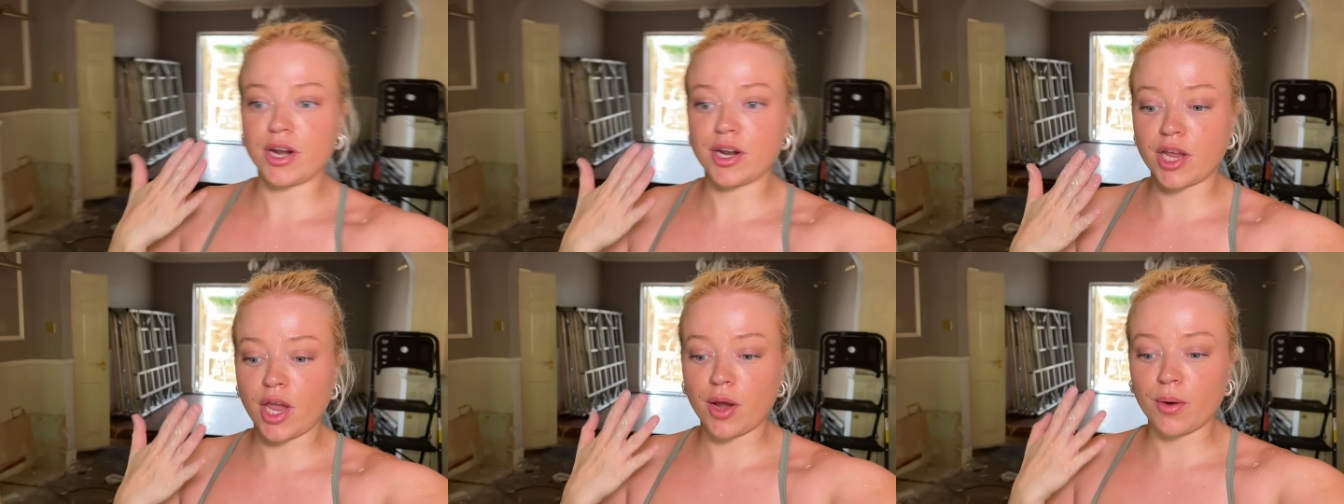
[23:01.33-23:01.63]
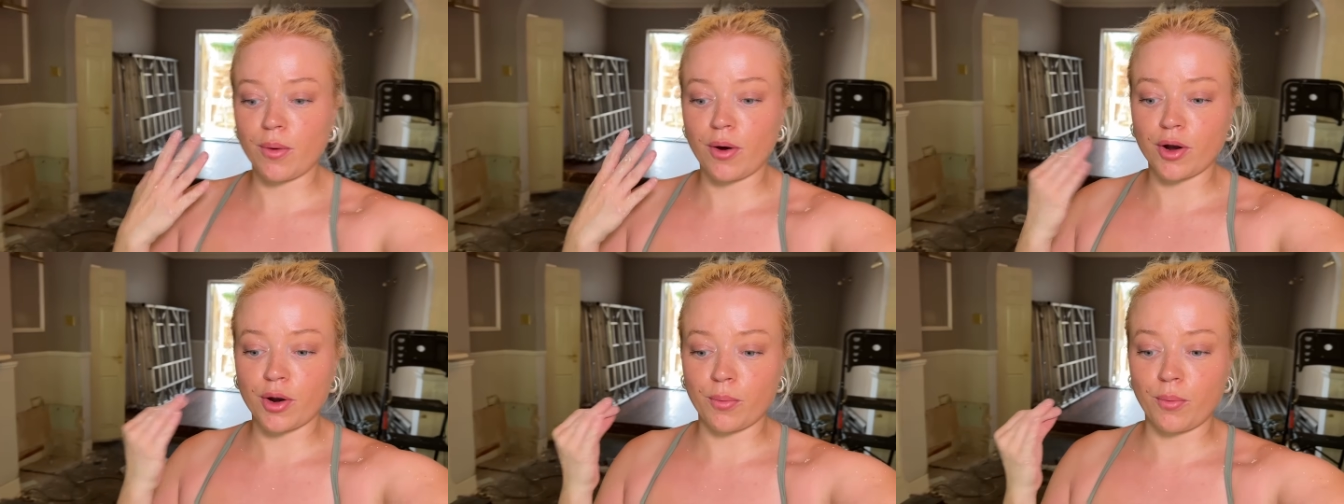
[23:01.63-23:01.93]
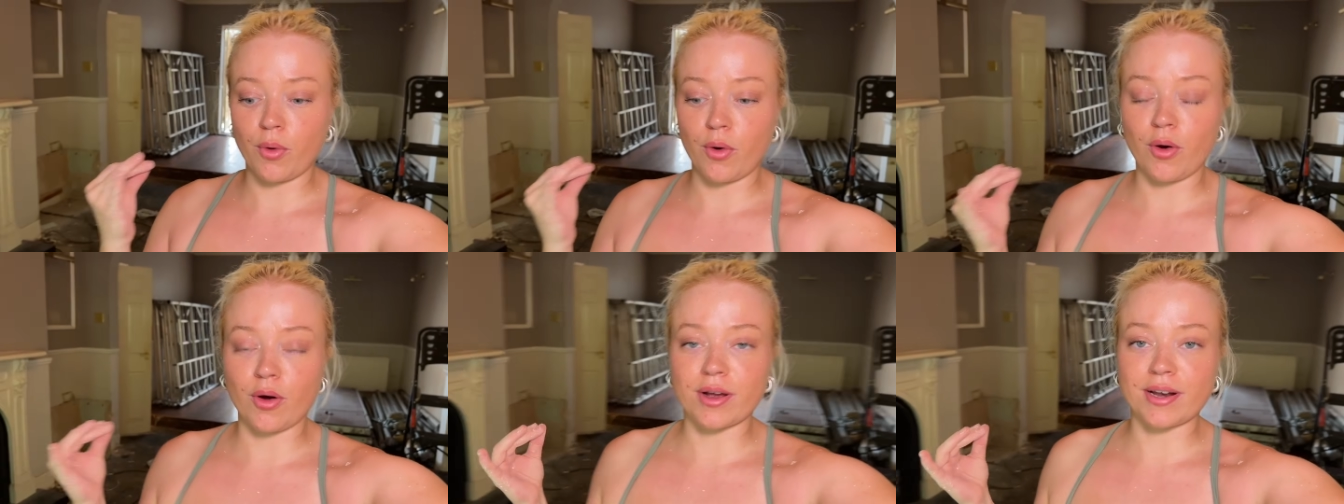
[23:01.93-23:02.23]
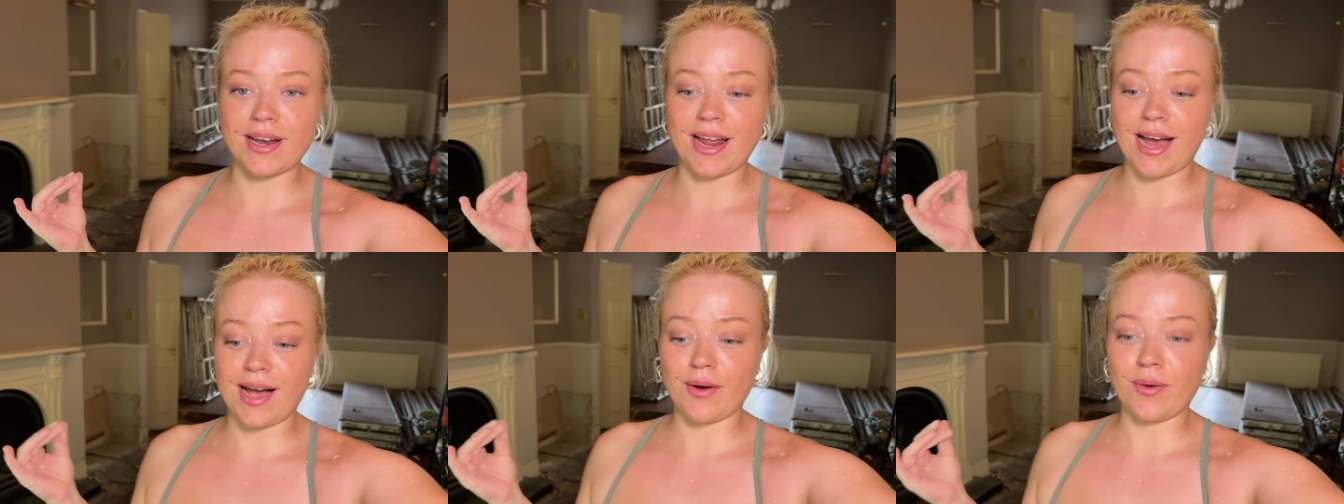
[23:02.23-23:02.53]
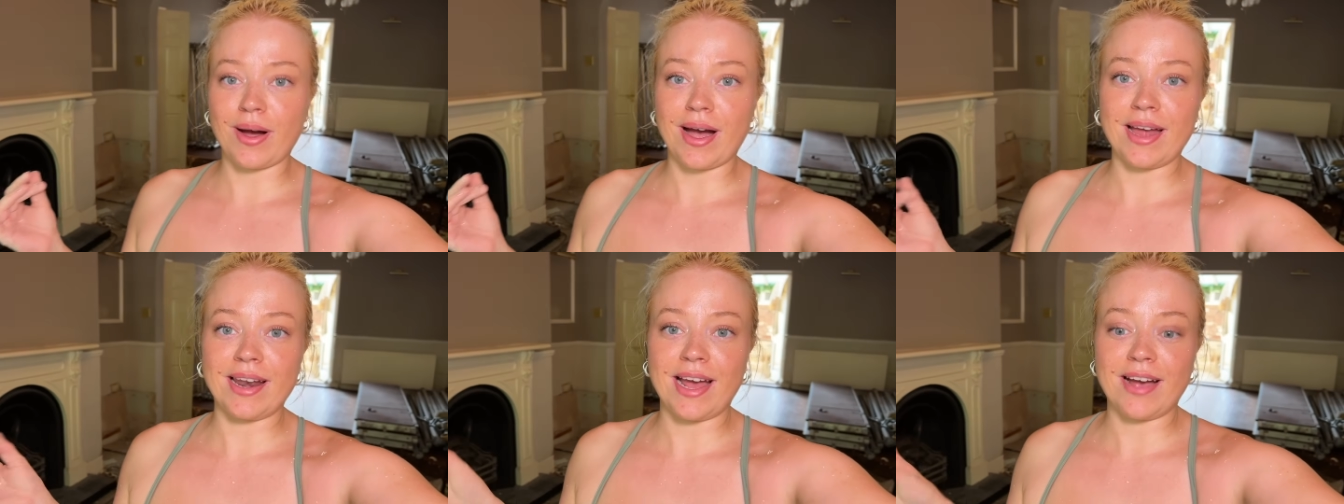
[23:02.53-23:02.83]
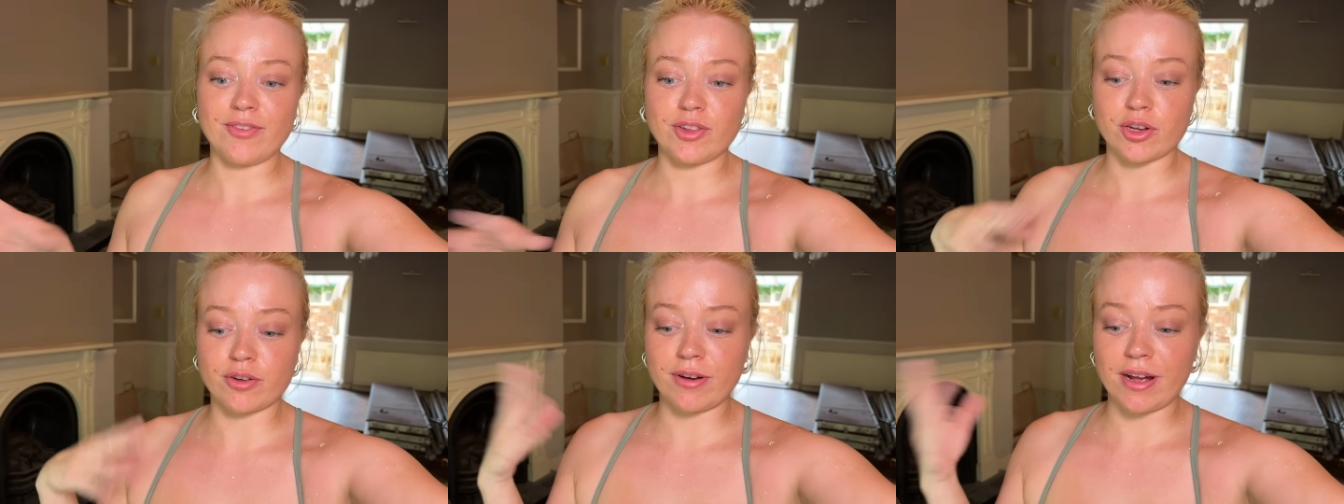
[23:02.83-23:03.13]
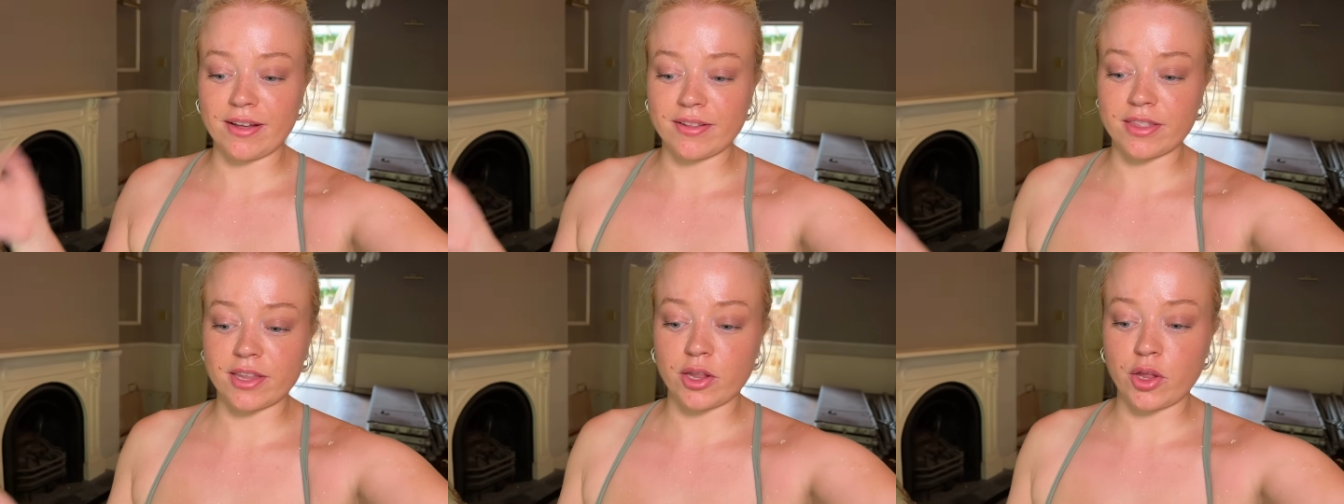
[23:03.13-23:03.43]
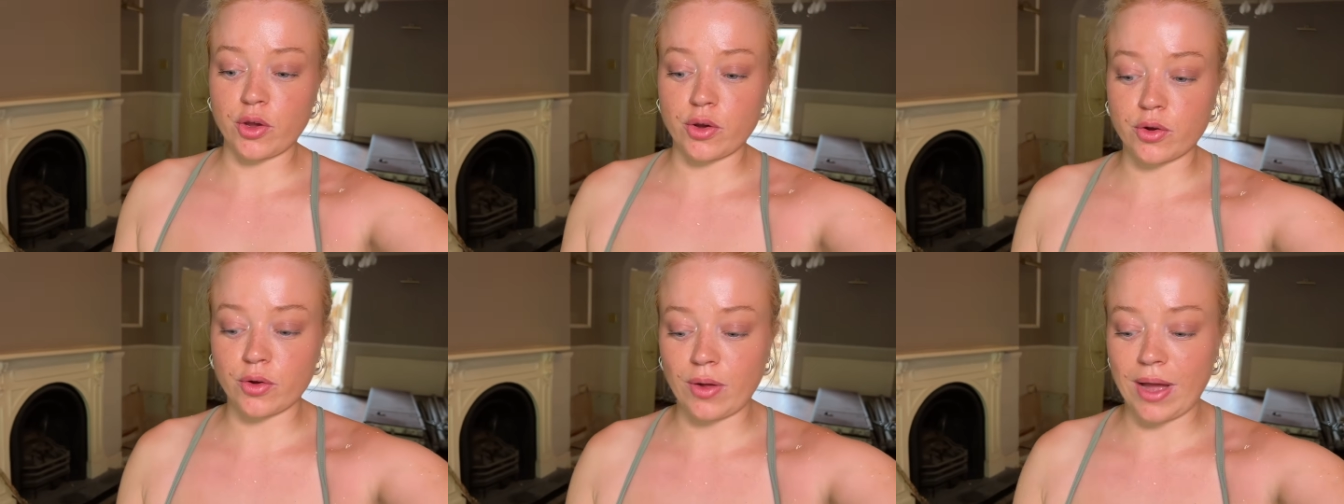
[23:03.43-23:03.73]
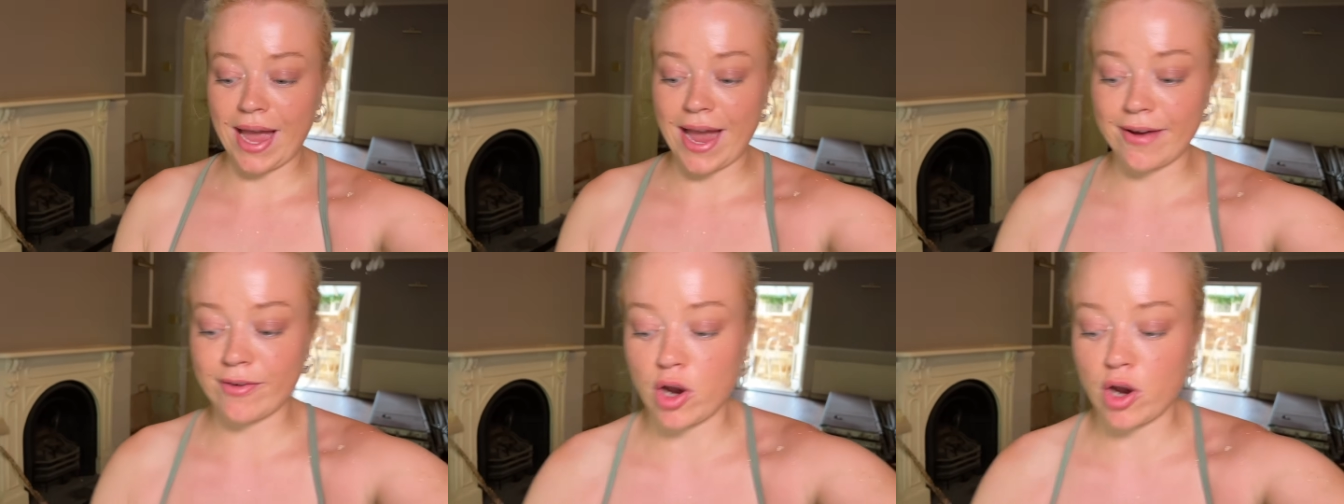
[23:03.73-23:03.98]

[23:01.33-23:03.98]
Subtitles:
to go on a walk now and have a look around the local area.